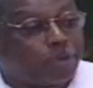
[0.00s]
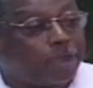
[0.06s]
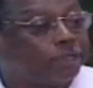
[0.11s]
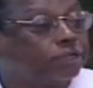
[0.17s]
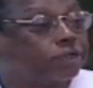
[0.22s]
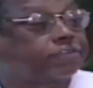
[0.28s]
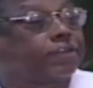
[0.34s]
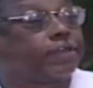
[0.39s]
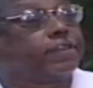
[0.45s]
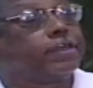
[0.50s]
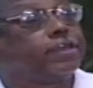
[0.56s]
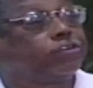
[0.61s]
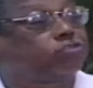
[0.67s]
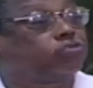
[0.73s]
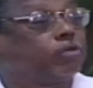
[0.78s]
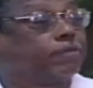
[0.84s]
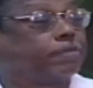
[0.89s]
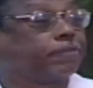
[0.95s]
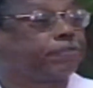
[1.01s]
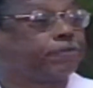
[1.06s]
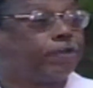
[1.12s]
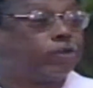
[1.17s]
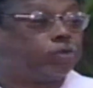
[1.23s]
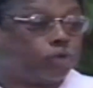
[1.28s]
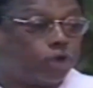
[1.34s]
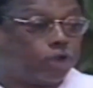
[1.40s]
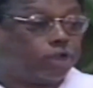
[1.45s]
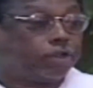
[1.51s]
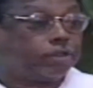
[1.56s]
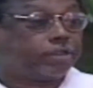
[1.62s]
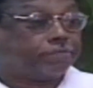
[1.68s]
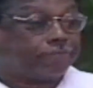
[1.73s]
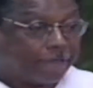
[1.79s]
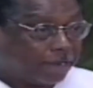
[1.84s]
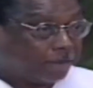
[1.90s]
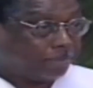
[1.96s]
one looks at the history of the third world
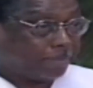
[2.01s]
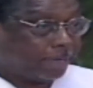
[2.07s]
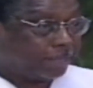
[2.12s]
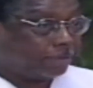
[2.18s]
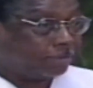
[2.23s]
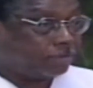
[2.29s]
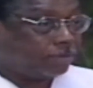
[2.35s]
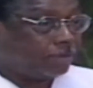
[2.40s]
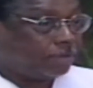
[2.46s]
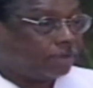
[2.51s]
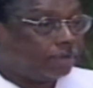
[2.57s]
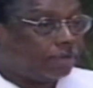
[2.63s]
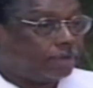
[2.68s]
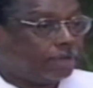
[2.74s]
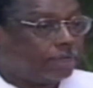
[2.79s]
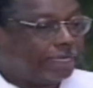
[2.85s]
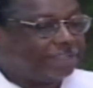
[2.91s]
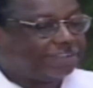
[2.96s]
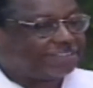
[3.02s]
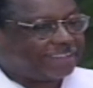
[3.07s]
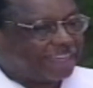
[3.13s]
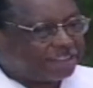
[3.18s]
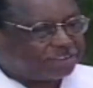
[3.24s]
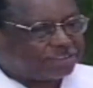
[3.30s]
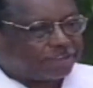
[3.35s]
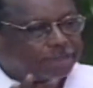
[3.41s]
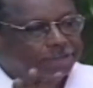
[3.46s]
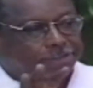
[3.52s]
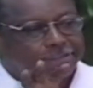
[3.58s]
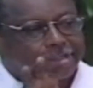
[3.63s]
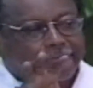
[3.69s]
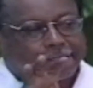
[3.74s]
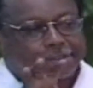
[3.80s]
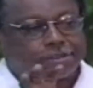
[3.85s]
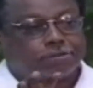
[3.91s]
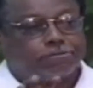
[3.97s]
development, essentially
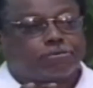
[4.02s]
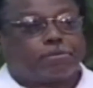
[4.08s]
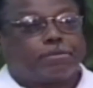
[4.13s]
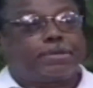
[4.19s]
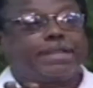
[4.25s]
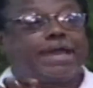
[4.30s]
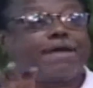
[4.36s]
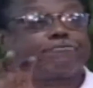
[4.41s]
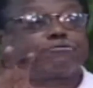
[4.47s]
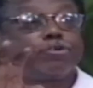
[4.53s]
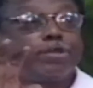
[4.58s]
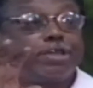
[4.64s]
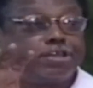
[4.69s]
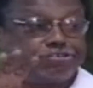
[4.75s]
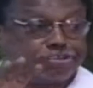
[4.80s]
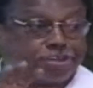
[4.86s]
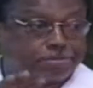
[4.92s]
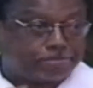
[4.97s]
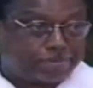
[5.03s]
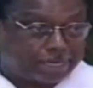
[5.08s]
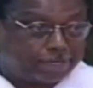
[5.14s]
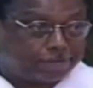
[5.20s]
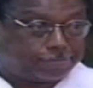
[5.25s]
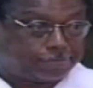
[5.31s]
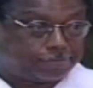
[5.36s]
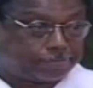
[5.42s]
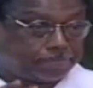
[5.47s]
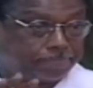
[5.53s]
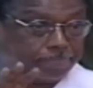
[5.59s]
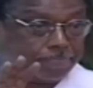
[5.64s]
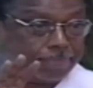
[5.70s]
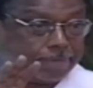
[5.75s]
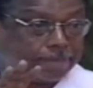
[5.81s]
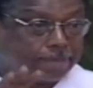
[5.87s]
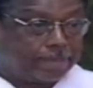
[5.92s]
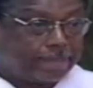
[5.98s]
starting from an Afro Asian base
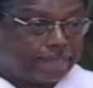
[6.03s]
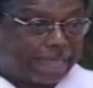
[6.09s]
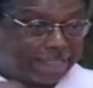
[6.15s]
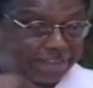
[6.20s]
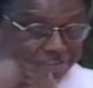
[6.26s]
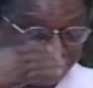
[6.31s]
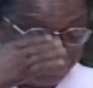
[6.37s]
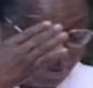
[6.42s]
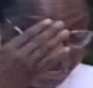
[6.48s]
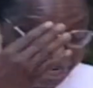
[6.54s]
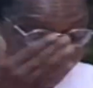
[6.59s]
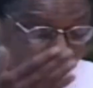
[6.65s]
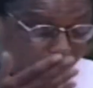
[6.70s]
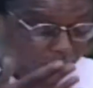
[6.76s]
and spreading